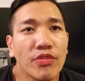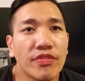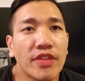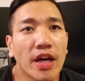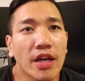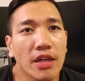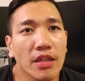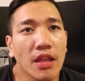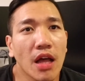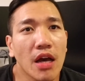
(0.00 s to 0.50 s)

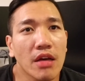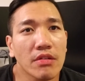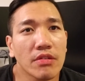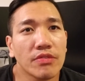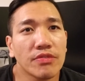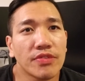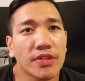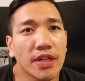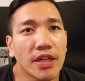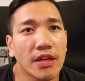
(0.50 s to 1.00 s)
done a lot
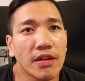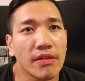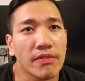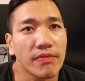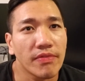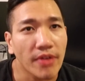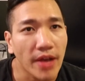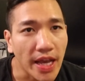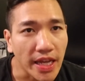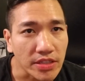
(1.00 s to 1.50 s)
of uh,
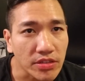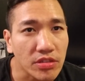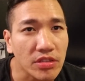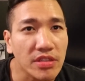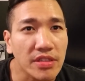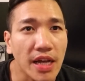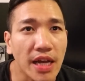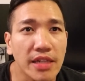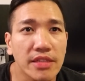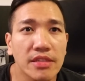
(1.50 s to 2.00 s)

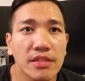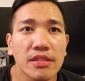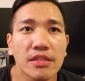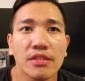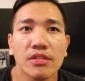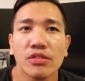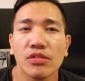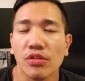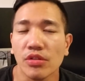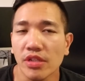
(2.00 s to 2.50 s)

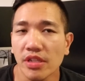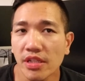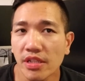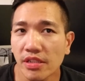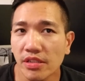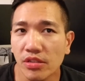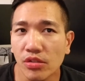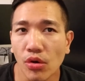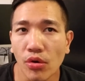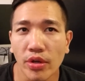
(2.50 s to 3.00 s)
exercises, your knee
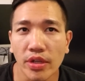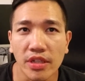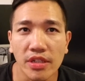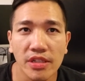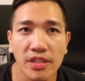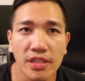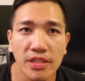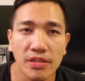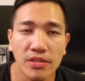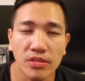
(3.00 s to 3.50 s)
is going
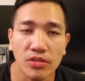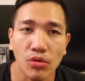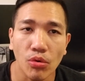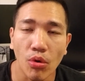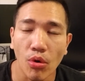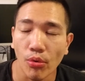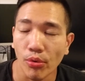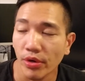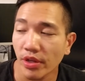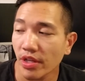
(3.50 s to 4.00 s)
good, so
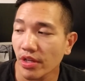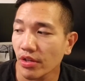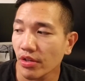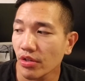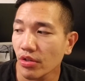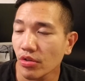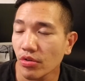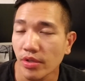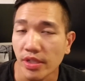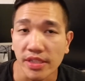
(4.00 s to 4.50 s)
what we're gonna
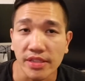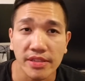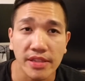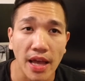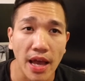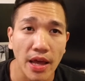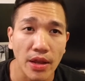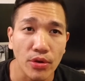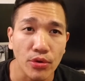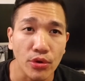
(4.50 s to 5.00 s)
do is
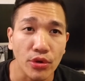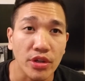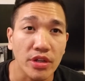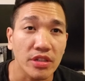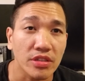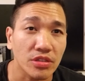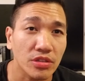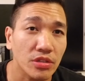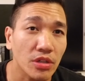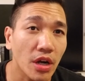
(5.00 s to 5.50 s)
that you're
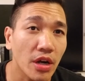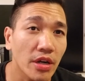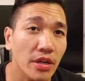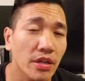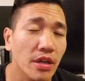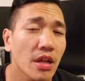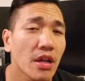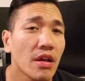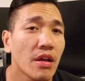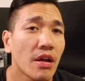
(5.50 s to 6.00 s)
gonna
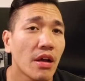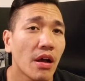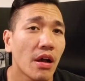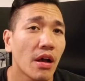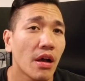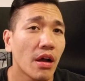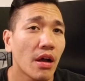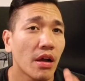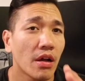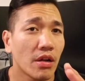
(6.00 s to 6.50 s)
start
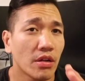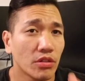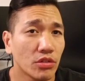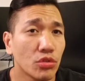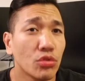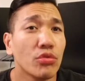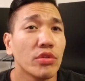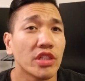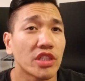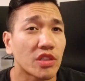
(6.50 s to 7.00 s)

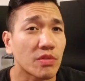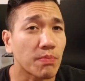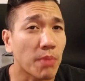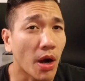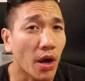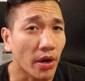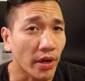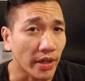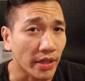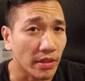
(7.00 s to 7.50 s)
doing
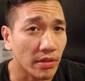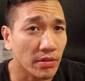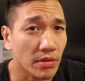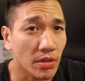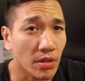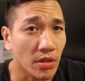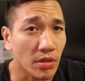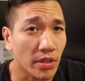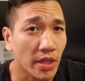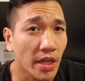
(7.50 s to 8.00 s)
sparring,
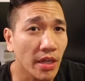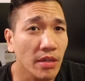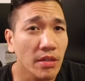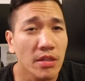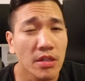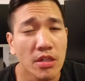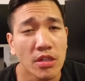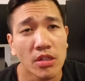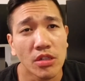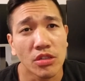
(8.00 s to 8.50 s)
okay?
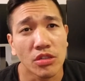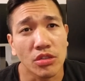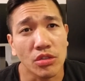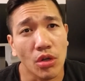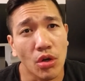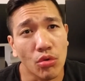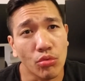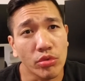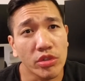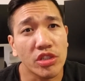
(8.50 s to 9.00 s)

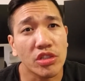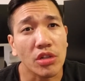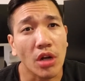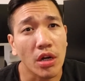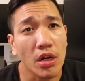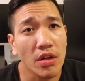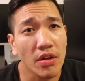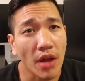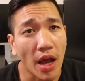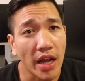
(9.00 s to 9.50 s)
So we
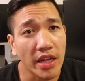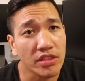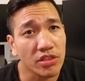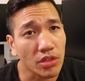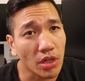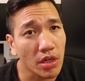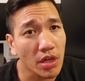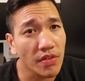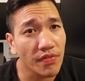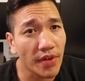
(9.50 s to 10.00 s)
started, I
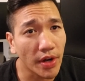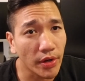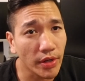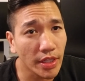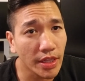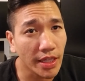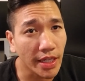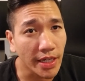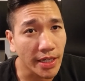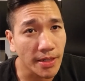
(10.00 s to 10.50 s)
started very
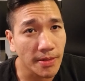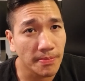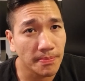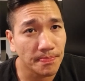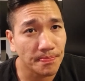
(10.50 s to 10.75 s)
light,